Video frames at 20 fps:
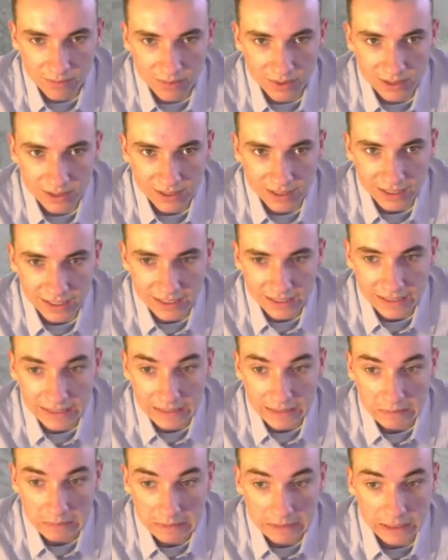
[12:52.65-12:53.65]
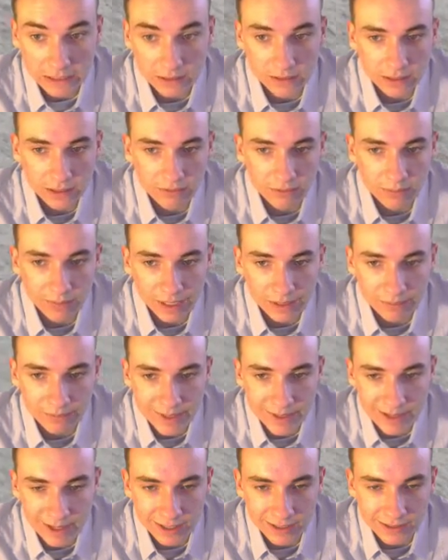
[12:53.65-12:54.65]
but I think I might just leave them in
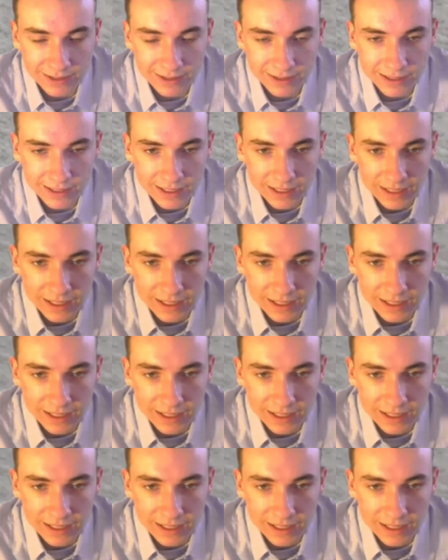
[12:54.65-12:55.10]
because